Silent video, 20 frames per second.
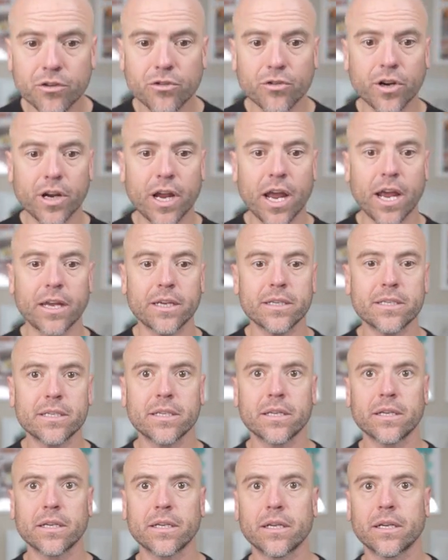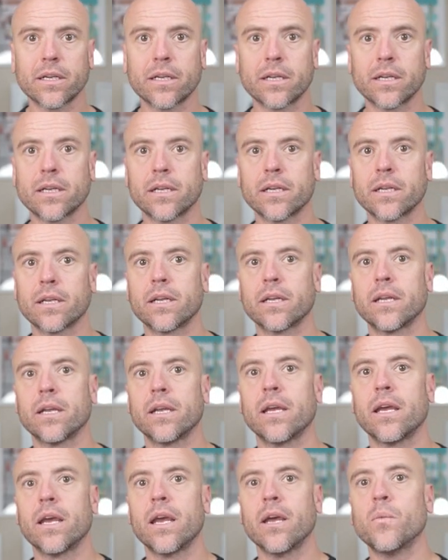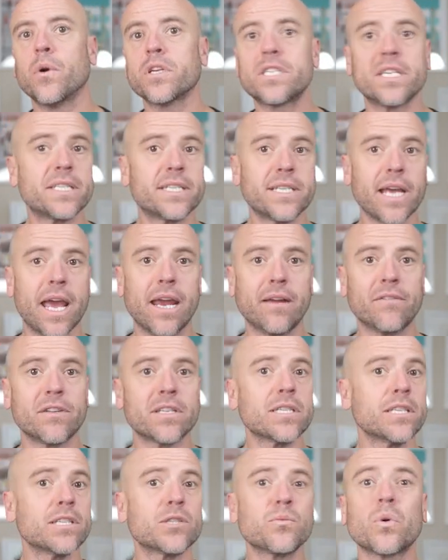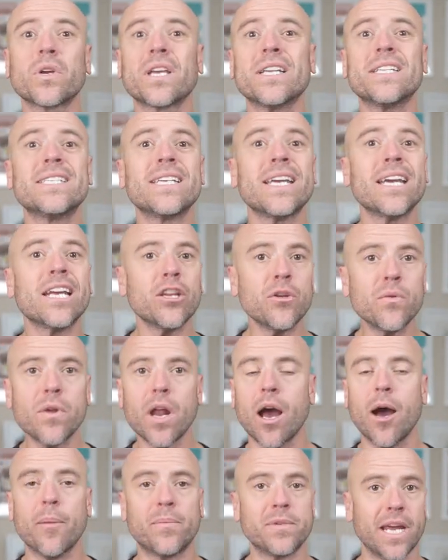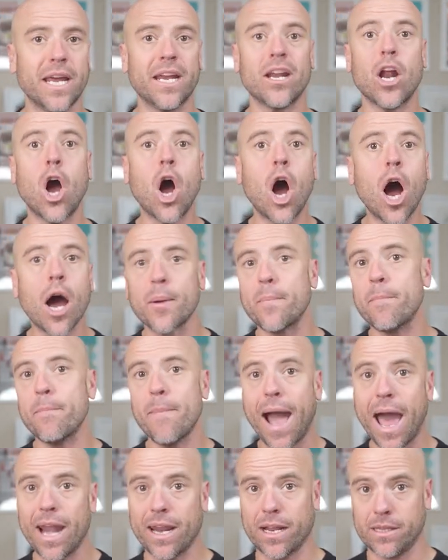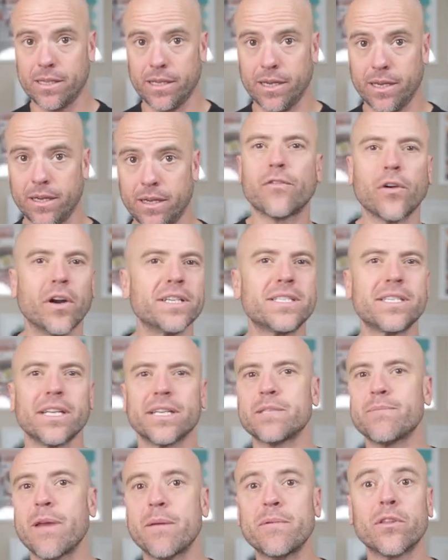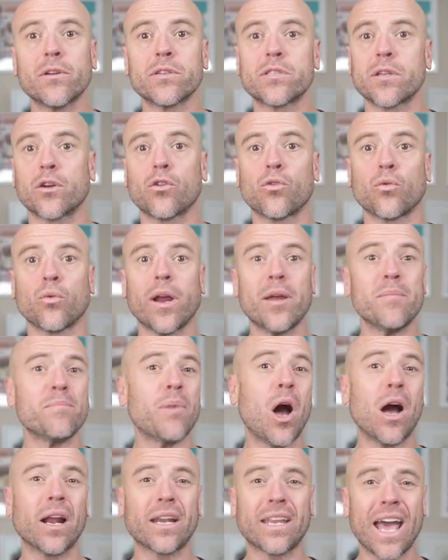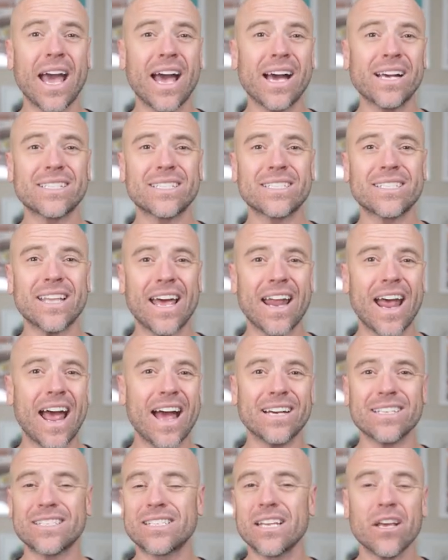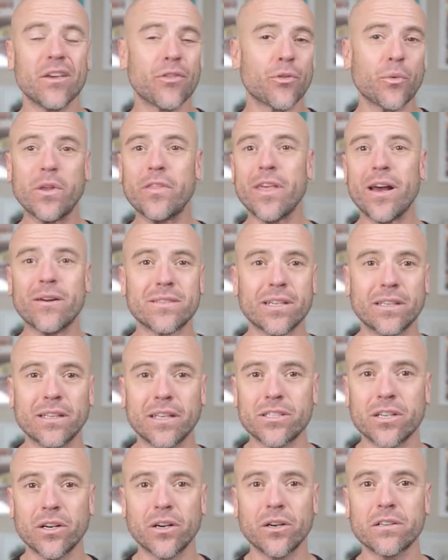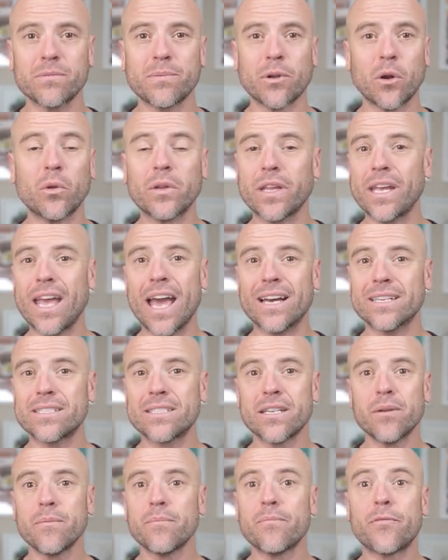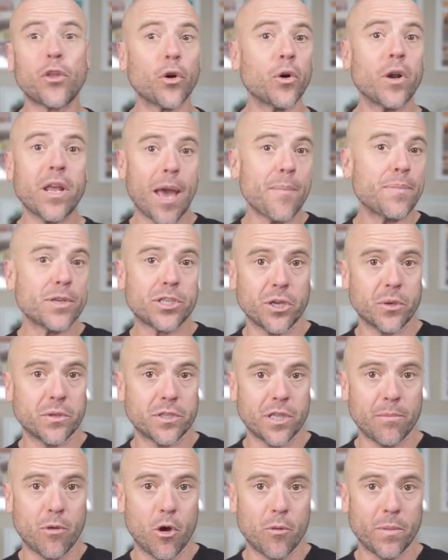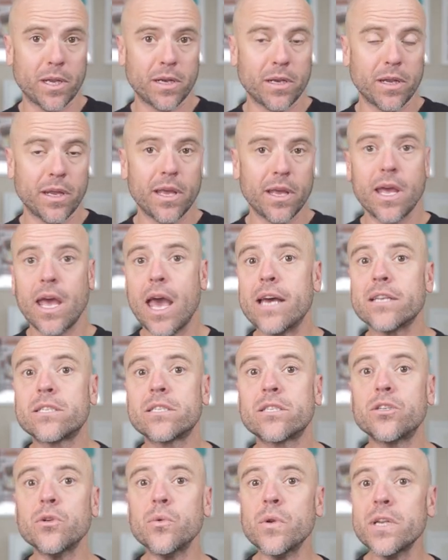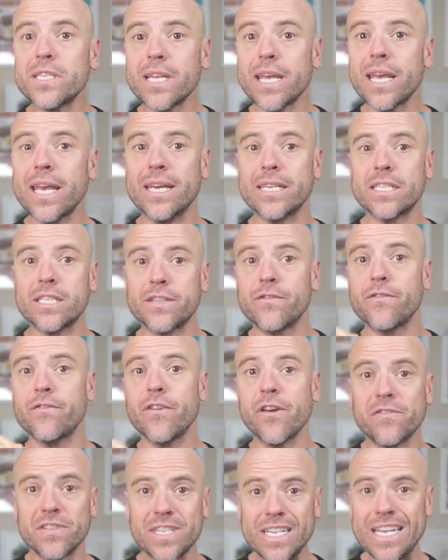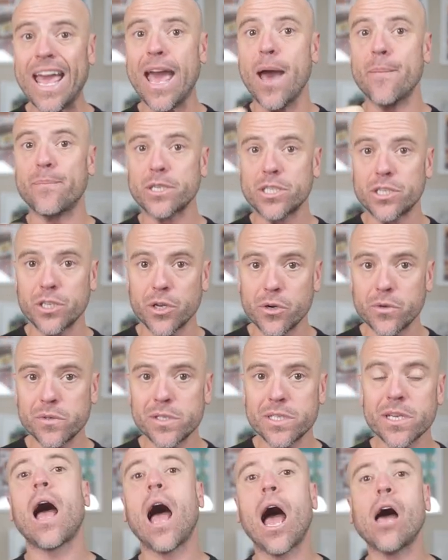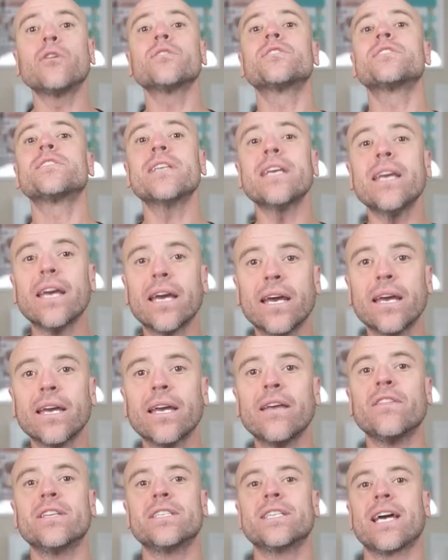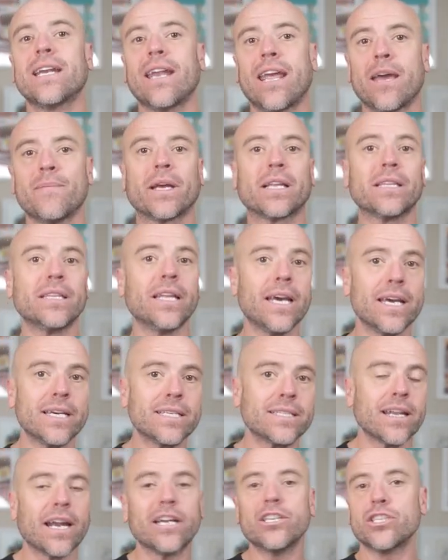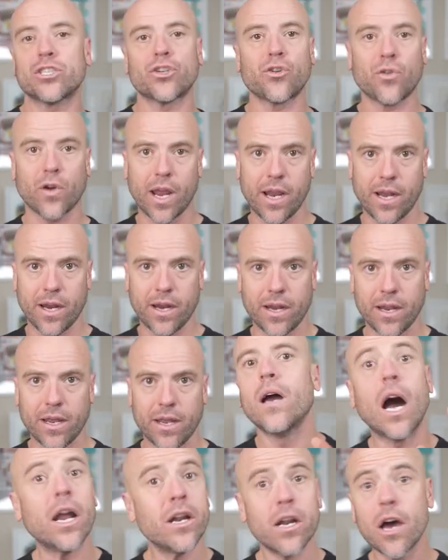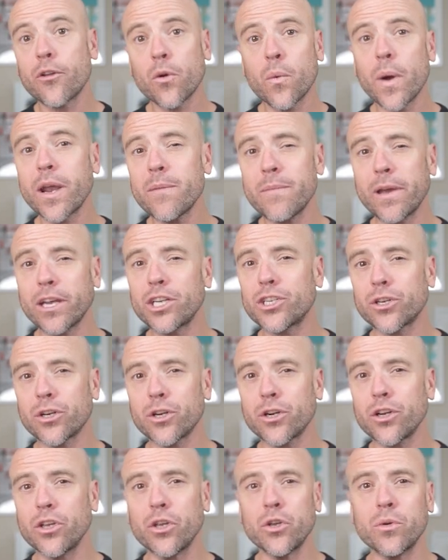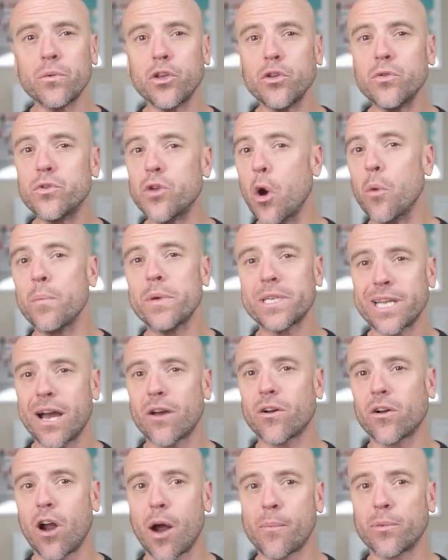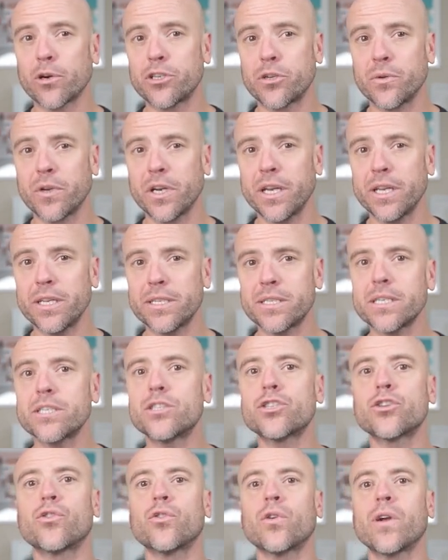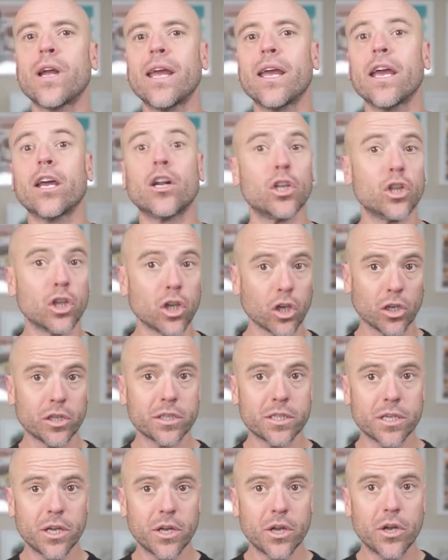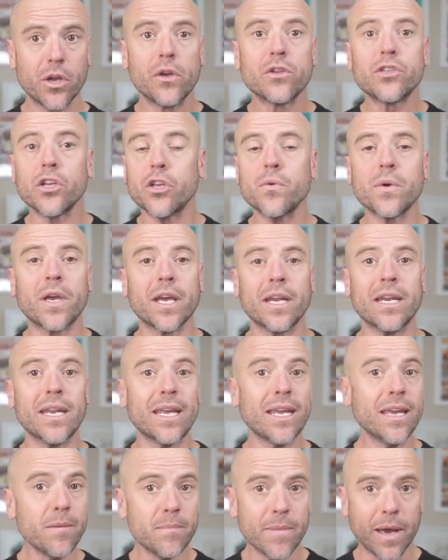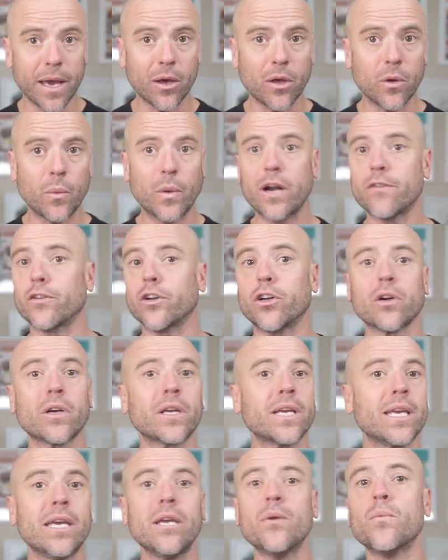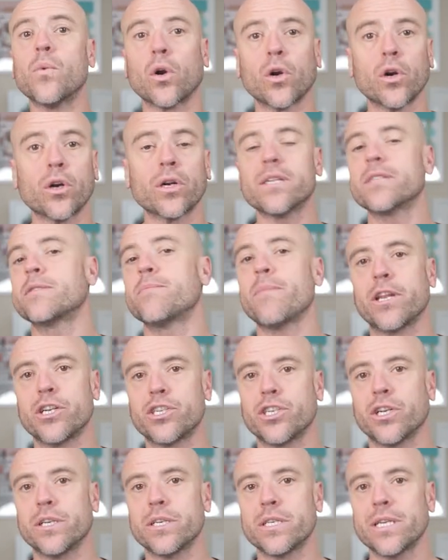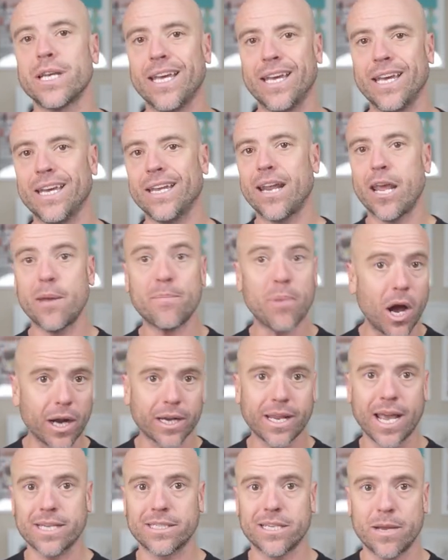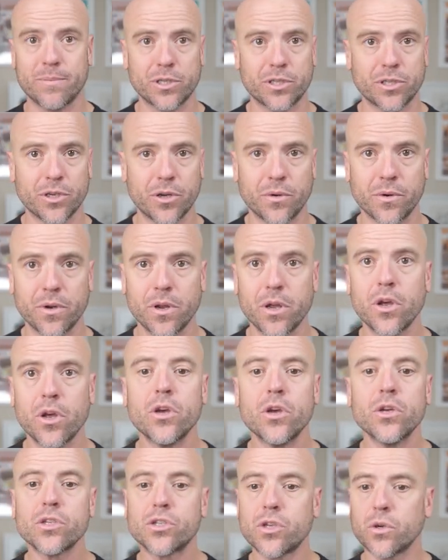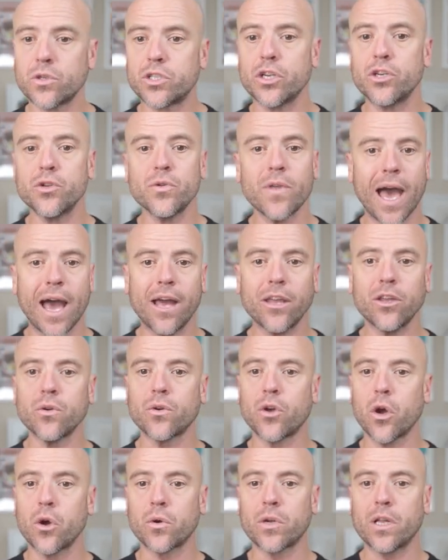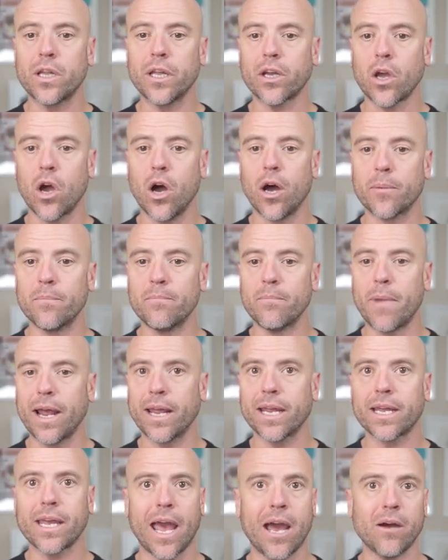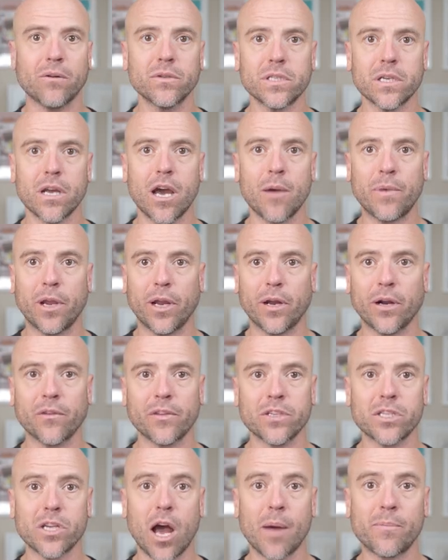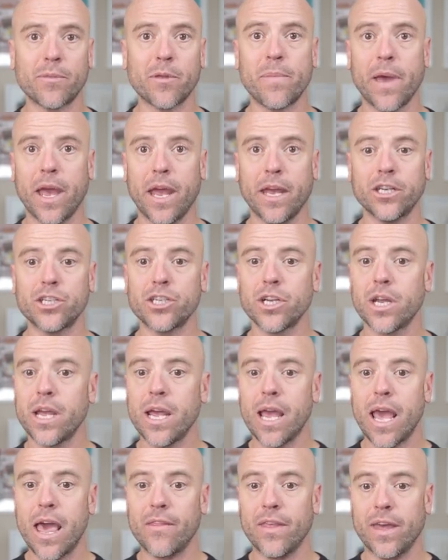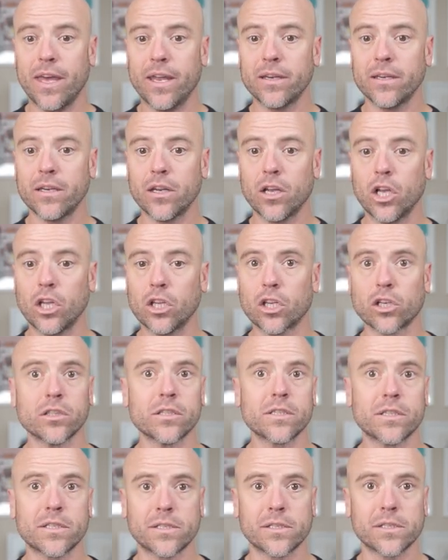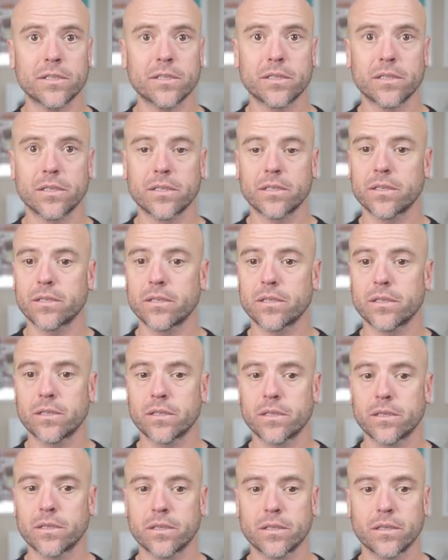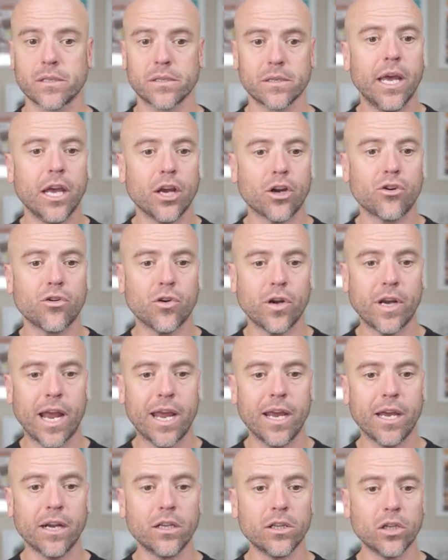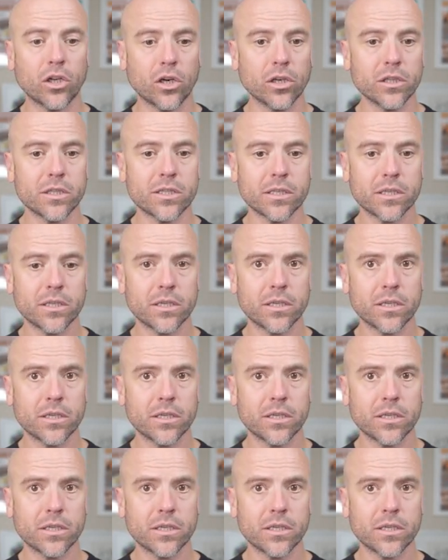create. Once it's saved, this list will continue to update automatically. For instance, maybe there's a great podcast that has 3,000 listeners but only has 30 episodes at the moment. As soon as it hits 50 episodes, I'll see it in the dynamic list that I just created. Another way to make sure you don't miss out on opportunities is to create an alert so you get an email whenever your keyword is mentioned in a podcast episode. So to do that, you go click on My Account up here at the top of the page and then Alerts. Hit Create an Alert